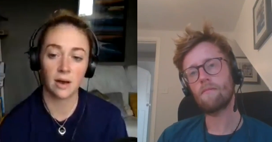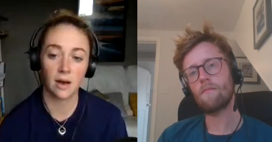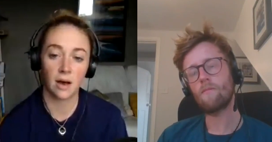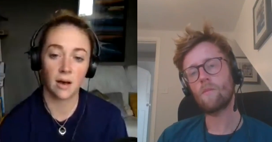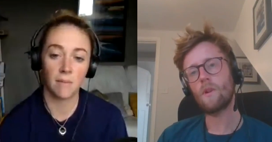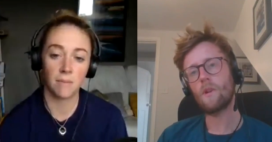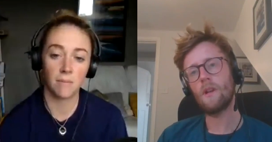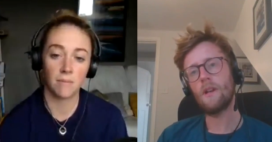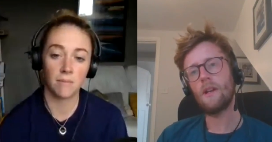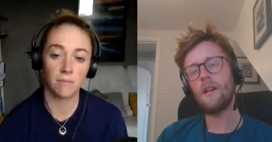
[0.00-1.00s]
Speaker 1: Um,
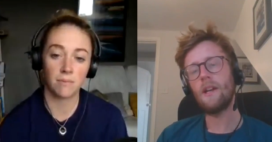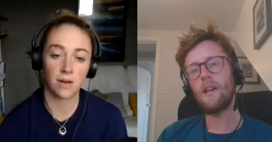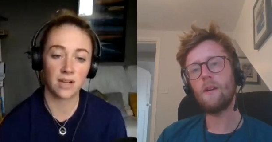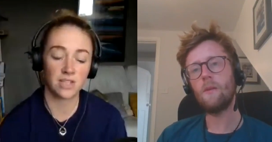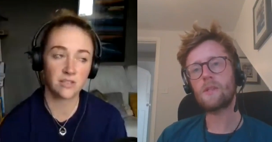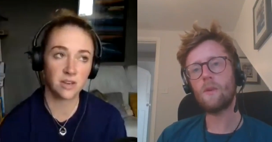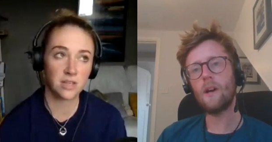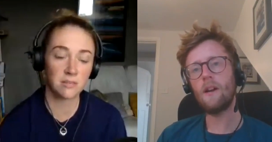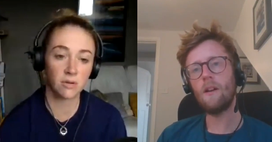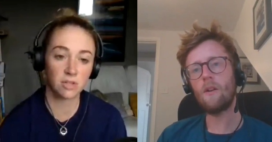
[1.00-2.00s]
but it was
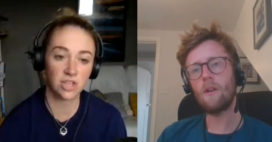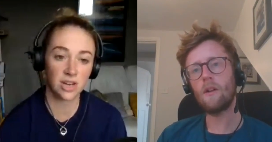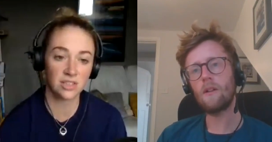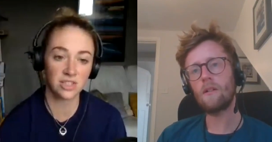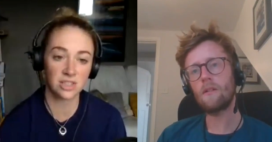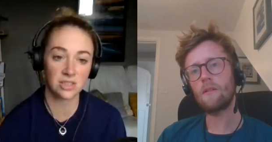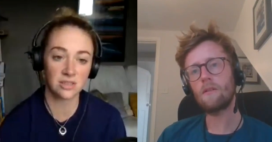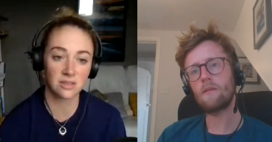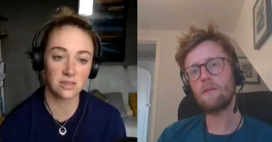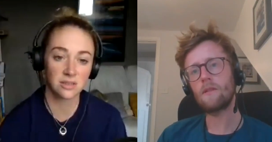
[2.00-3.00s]
quite it a long
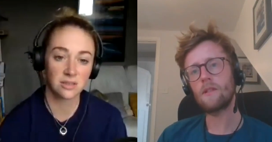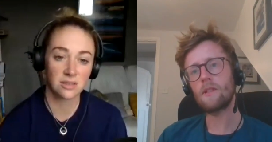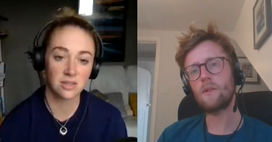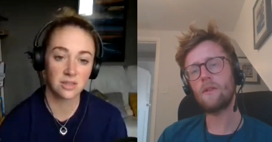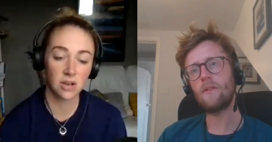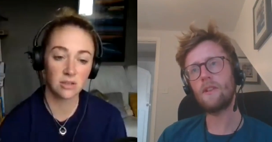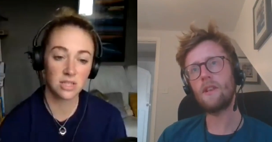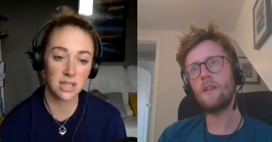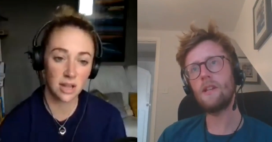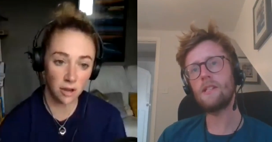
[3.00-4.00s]
Speaker 2: sort of.
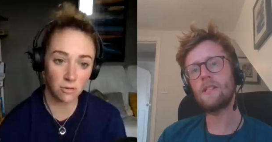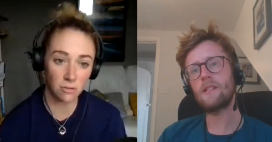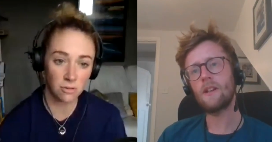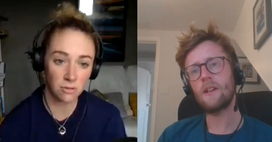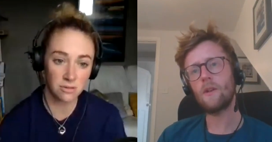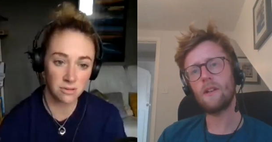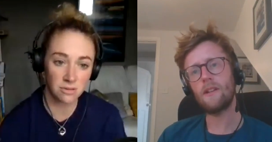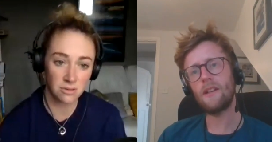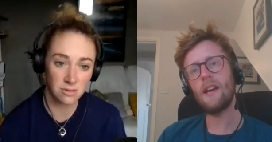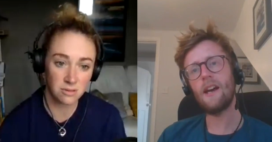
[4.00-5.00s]
You slow. needed quite
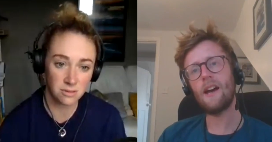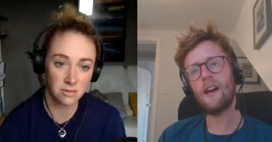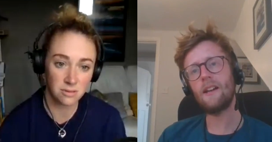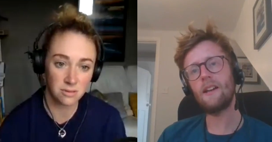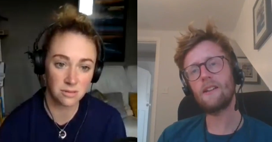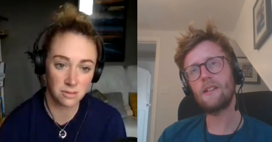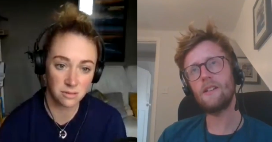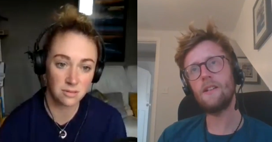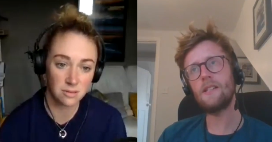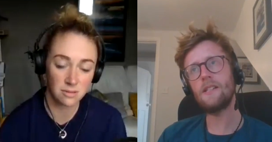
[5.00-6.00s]
yeah, and
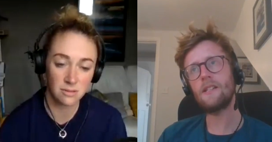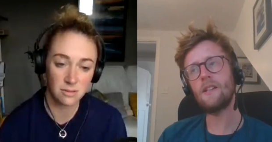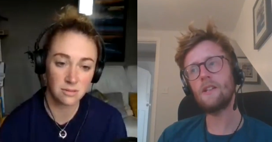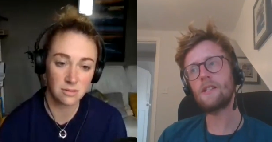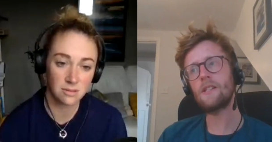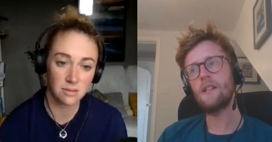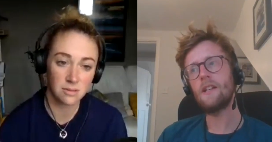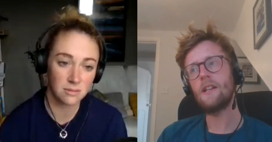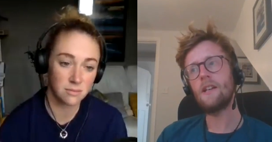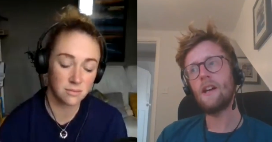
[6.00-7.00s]
you needed good.
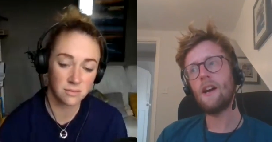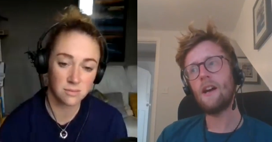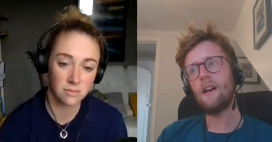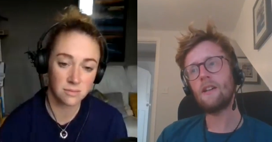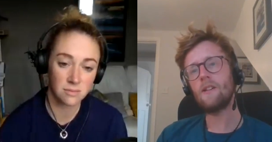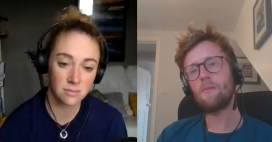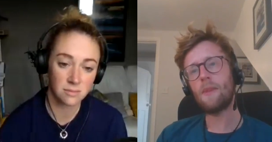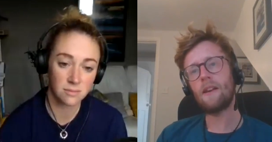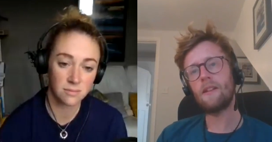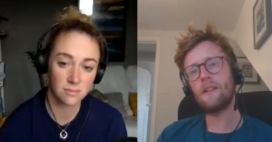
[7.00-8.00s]
Uh, good
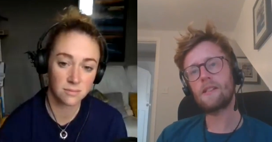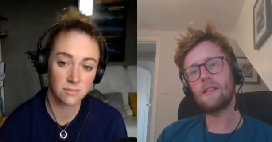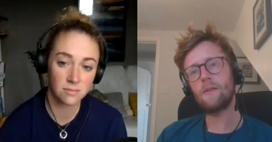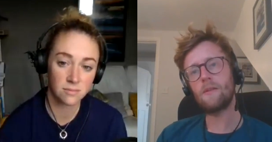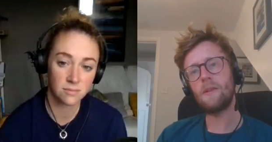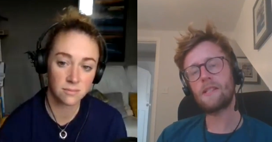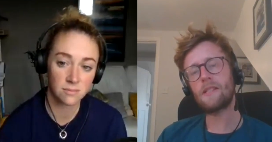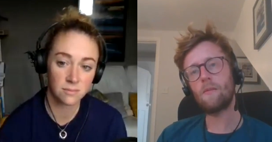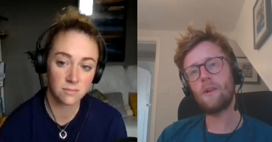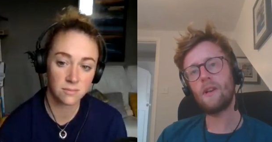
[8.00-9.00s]
balance and to be
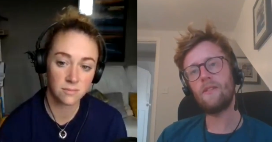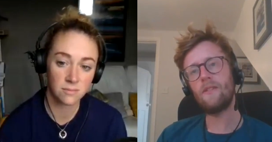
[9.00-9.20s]
someone